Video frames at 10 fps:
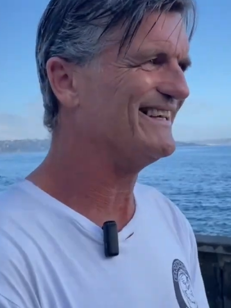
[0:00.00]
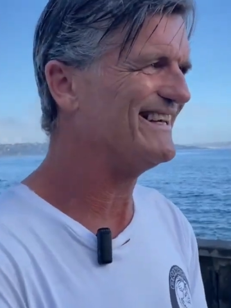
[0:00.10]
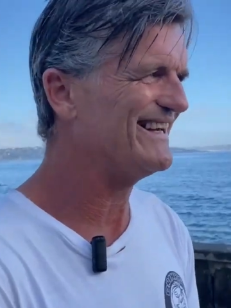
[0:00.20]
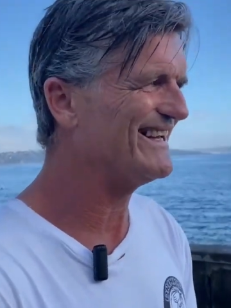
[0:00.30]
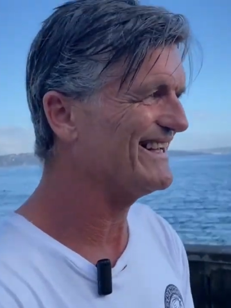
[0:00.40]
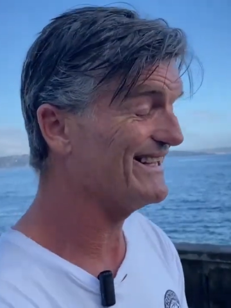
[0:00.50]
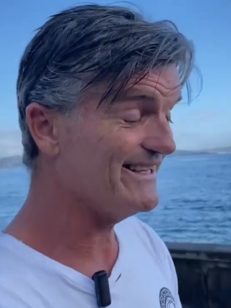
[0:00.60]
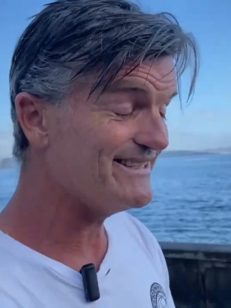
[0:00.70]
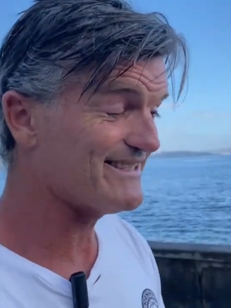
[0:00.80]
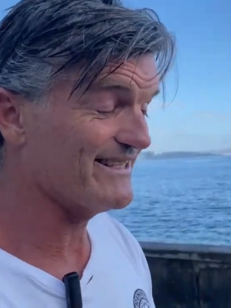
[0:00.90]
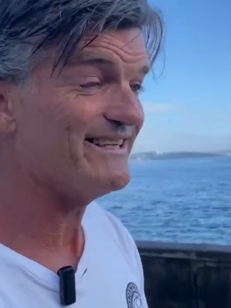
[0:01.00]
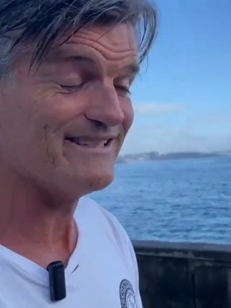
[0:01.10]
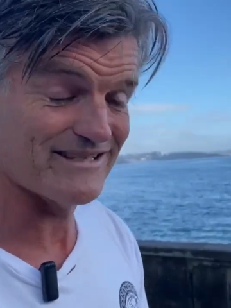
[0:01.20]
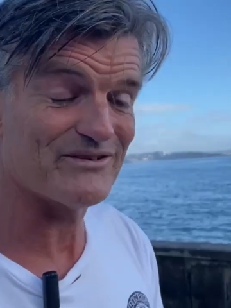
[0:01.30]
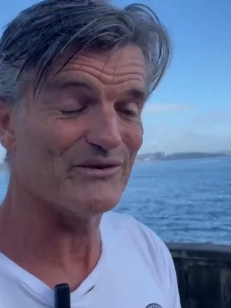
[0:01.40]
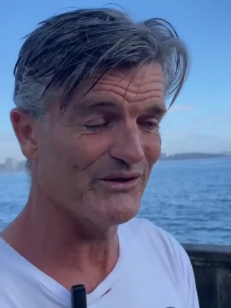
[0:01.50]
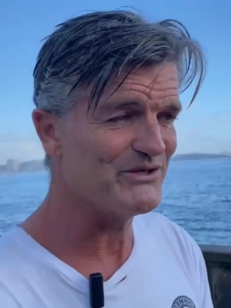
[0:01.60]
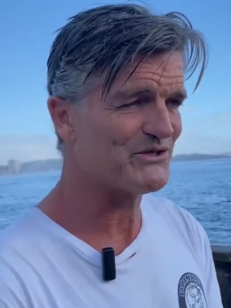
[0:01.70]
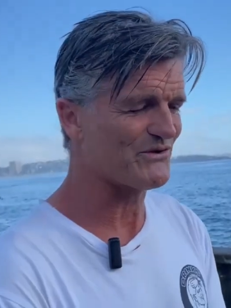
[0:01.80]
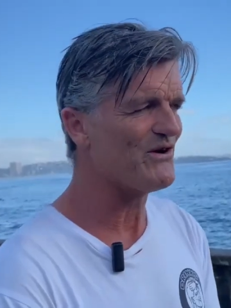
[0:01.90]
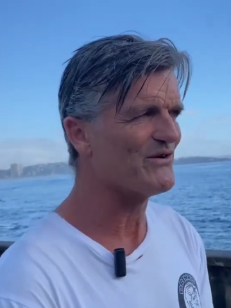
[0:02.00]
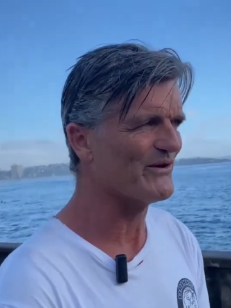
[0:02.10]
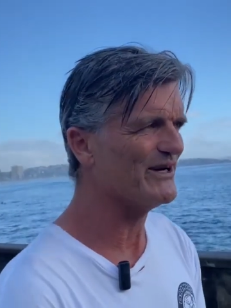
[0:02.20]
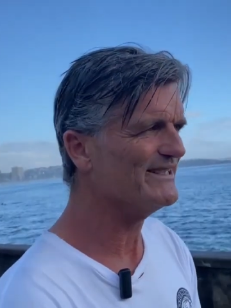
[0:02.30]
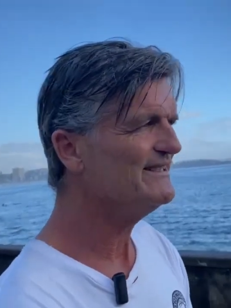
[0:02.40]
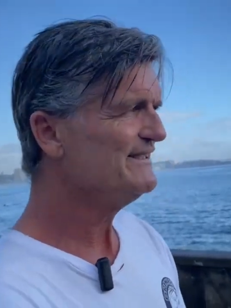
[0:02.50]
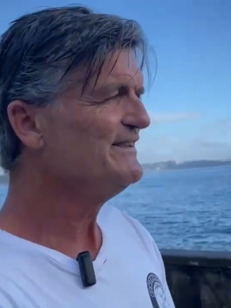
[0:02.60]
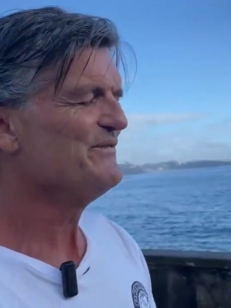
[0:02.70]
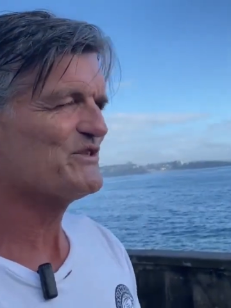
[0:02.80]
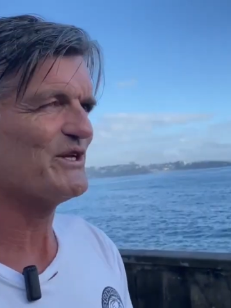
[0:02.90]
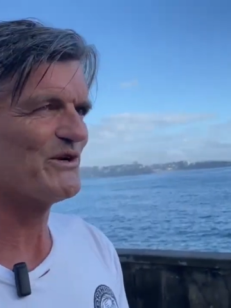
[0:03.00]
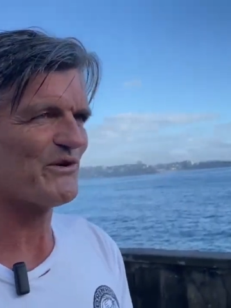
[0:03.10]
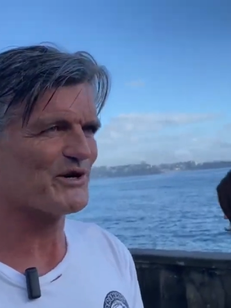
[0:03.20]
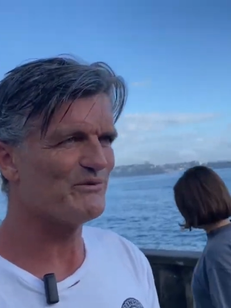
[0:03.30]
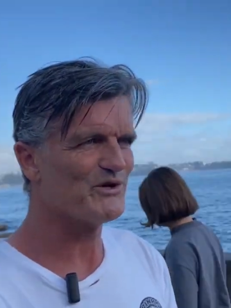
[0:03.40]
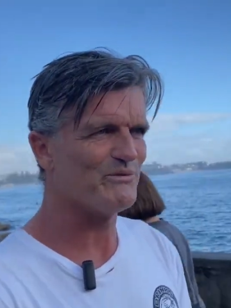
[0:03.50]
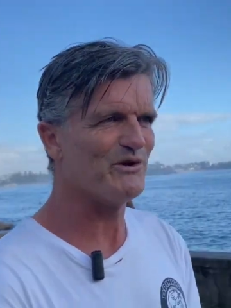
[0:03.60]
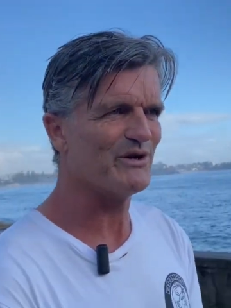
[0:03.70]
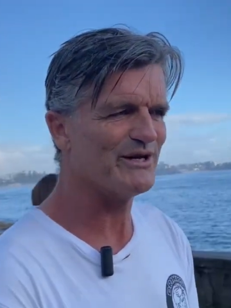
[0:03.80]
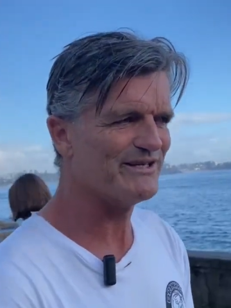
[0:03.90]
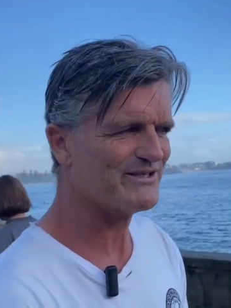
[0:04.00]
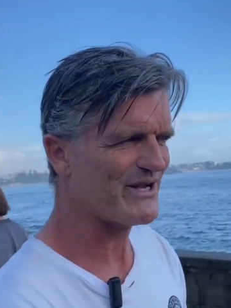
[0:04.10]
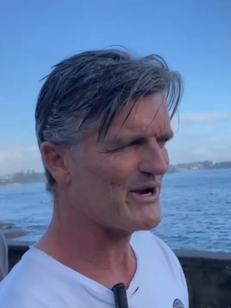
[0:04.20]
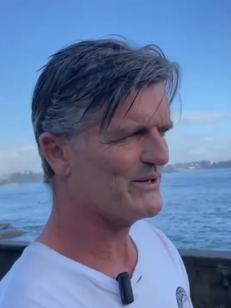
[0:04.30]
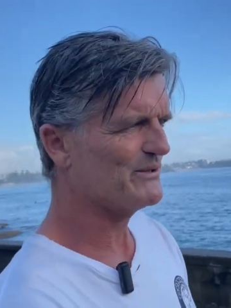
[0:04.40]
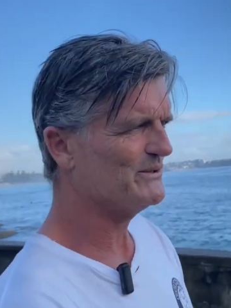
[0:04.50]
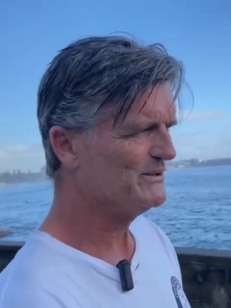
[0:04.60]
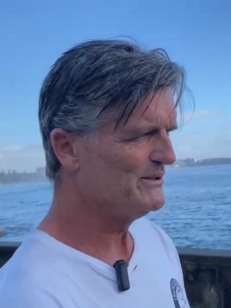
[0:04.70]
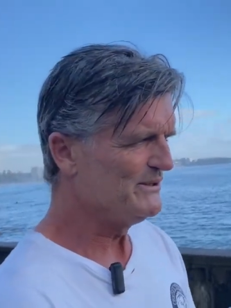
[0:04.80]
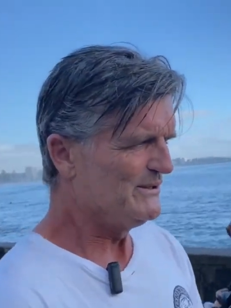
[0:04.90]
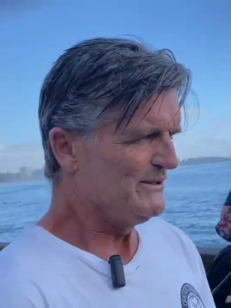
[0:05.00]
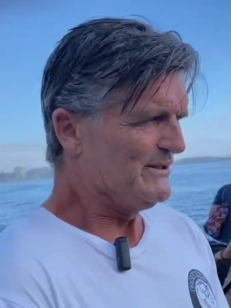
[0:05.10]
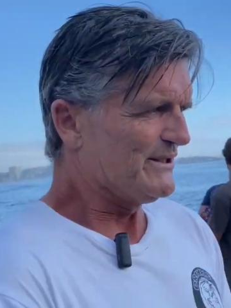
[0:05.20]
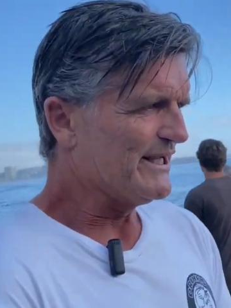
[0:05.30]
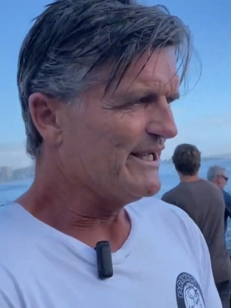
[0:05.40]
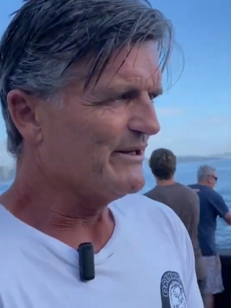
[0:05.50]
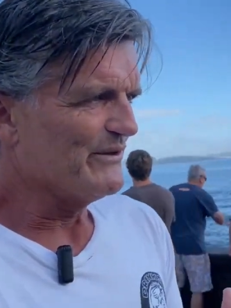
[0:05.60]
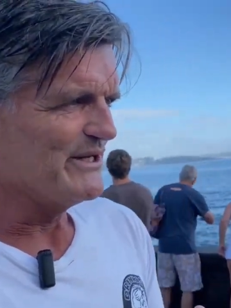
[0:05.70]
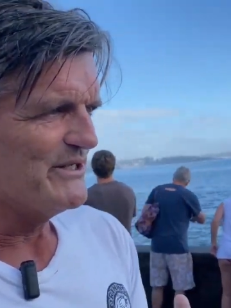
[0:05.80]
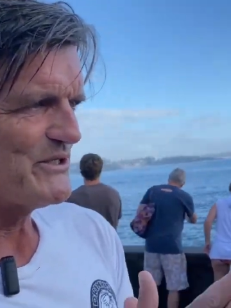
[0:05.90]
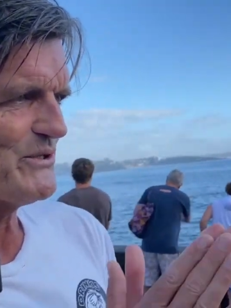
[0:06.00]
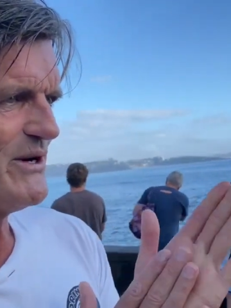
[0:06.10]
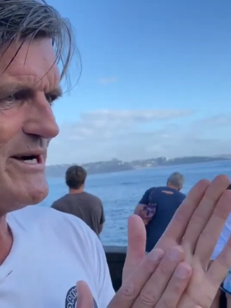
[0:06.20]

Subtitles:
Yeah, it is. It's really strong, right? It's an incredible community. So yeah, we need